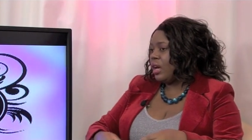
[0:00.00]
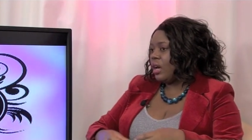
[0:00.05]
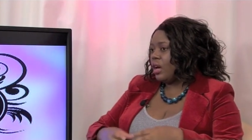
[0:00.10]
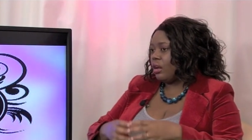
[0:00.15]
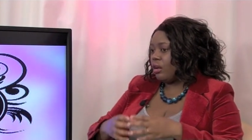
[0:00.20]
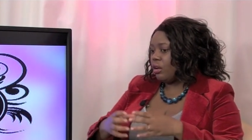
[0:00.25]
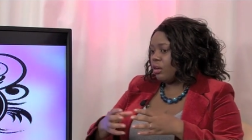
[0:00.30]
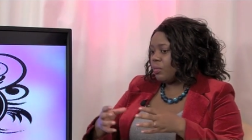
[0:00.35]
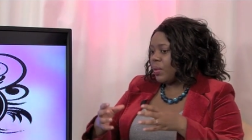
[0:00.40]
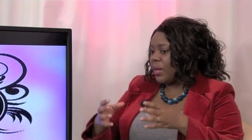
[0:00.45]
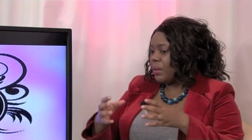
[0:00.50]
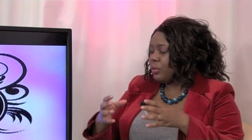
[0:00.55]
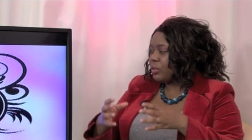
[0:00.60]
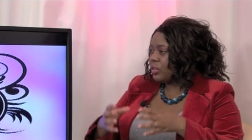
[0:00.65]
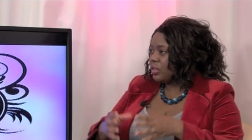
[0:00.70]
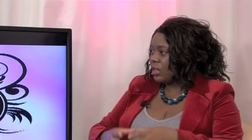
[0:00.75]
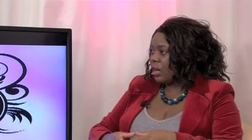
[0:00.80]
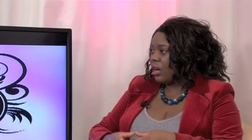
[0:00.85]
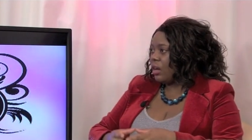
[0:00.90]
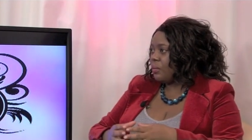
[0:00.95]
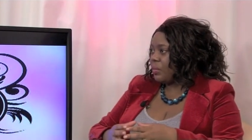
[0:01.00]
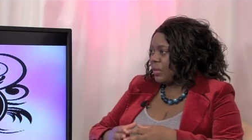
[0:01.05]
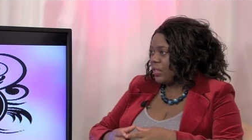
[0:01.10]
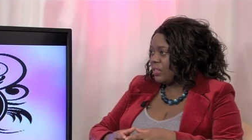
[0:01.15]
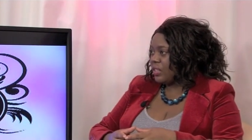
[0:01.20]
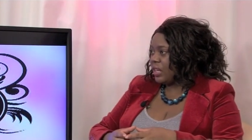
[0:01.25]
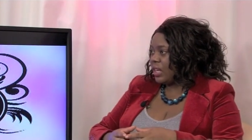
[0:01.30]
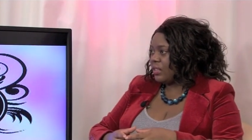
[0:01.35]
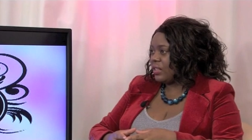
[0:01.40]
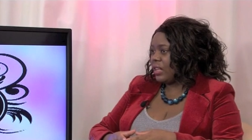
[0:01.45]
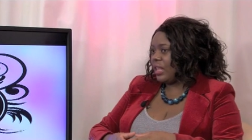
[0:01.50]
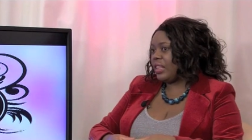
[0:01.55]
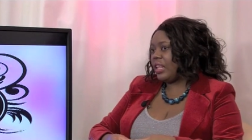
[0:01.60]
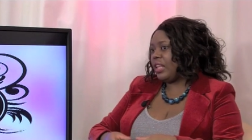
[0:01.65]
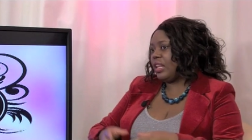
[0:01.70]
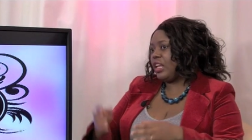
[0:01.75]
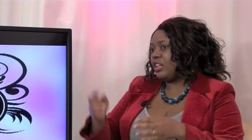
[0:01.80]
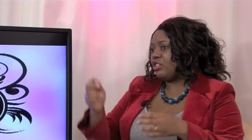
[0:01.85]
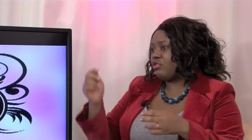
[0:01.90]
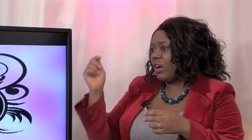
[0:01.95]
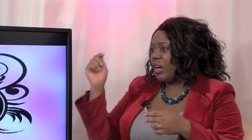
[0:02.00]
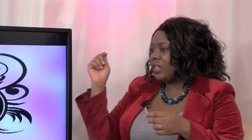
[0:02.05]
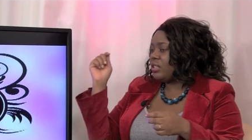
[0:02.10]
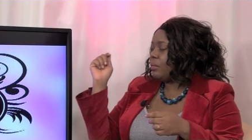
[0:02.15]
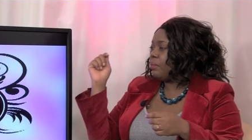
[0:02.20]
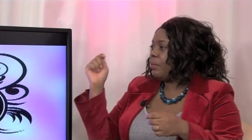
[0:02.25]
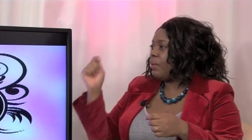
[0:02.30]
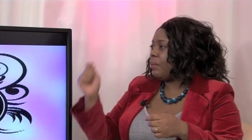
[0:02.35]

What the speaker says: A lot of people start a business and then they try to